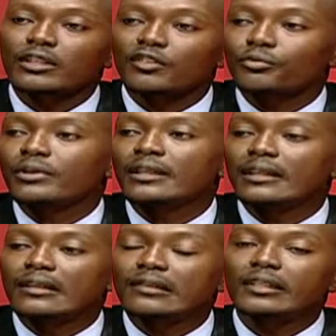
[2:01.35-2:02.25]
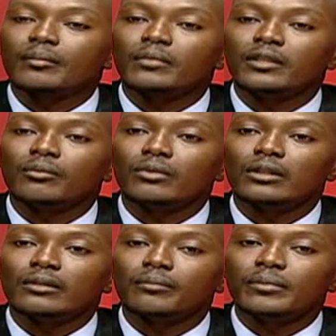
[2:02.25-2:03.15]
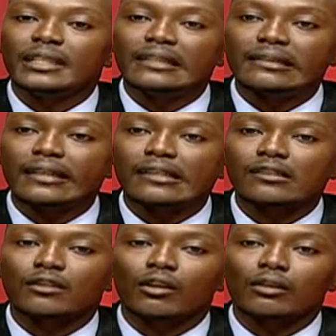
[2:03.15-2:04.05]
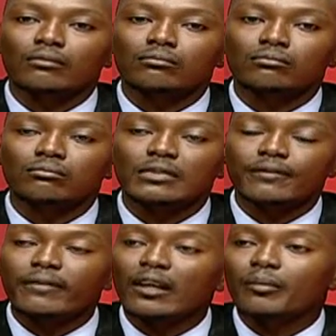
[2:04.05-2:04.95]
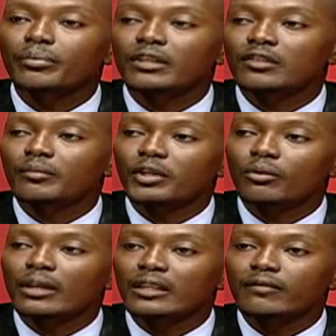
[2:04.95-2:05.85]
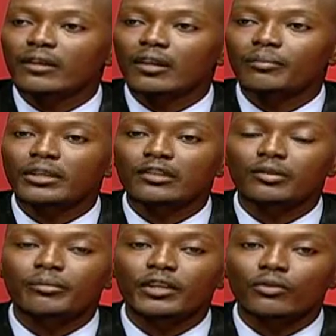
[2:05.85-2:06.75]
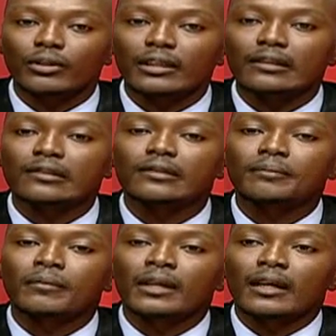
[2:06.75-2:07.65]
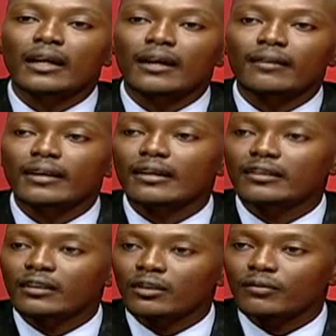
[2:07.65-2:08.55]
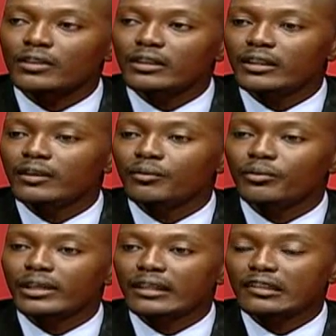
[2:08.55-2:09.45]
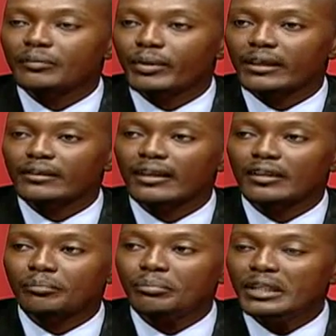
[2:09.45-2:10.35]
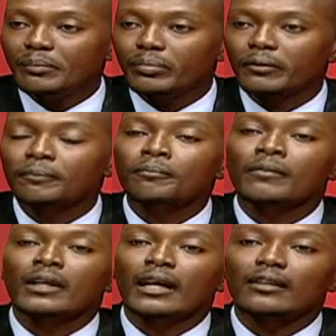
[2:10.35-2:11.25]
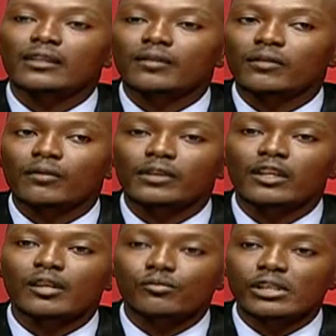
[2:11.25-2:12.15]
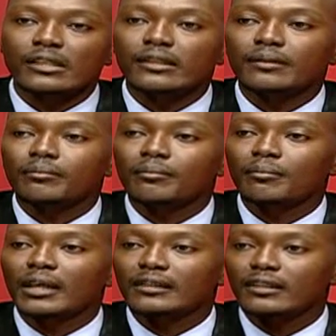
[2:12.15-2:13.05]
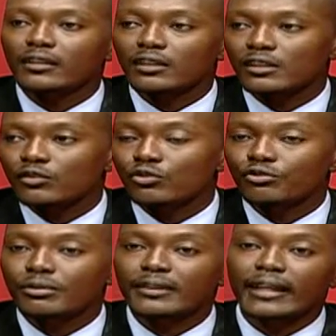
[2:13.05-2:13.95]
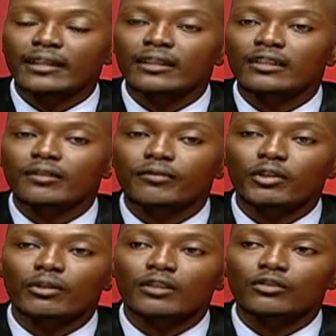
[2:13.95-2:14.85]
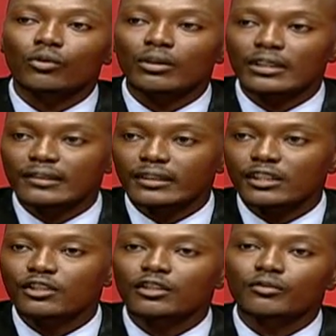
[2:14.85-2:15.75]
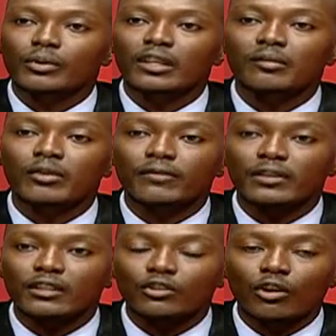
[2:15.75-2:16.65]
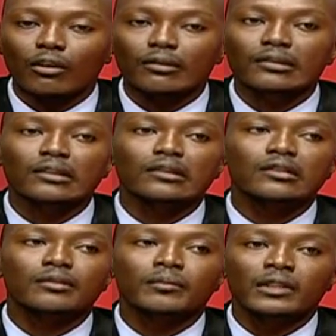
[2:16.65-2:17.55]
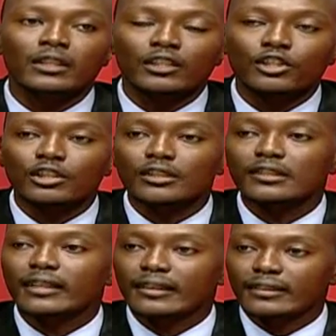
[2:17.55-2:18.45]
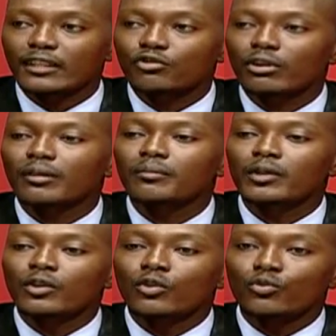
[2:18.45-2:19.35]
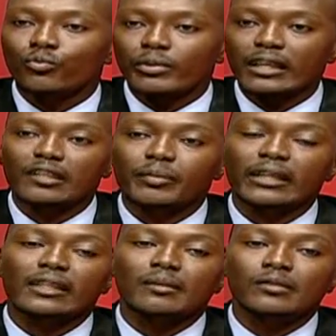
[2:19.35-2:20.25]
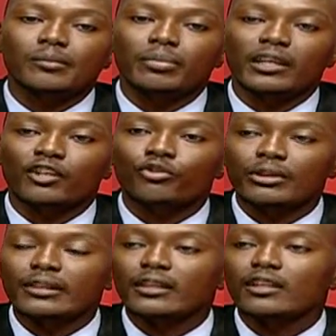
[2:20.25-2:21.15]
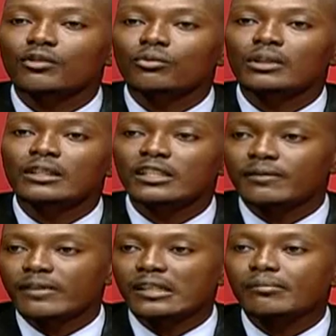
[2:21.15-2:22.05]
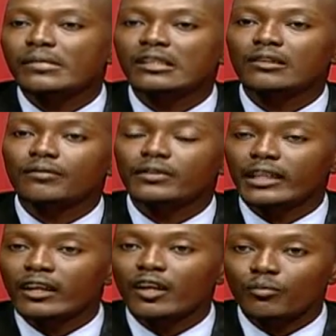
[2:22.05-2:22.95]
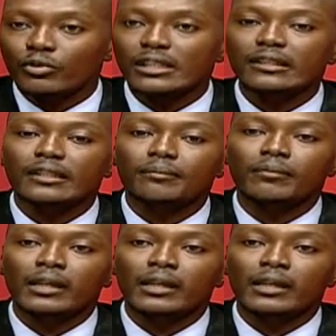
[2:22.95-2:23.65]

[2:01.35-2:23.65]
as we in the Assembly would be intent on developing Tobago and developing Tobagonians, I think at the end of the day, we expect that the people at the level of the community, particularly those residing in the various organizations, whether it be village councils, churches, etc., we expect them to play a critical role in the development of their community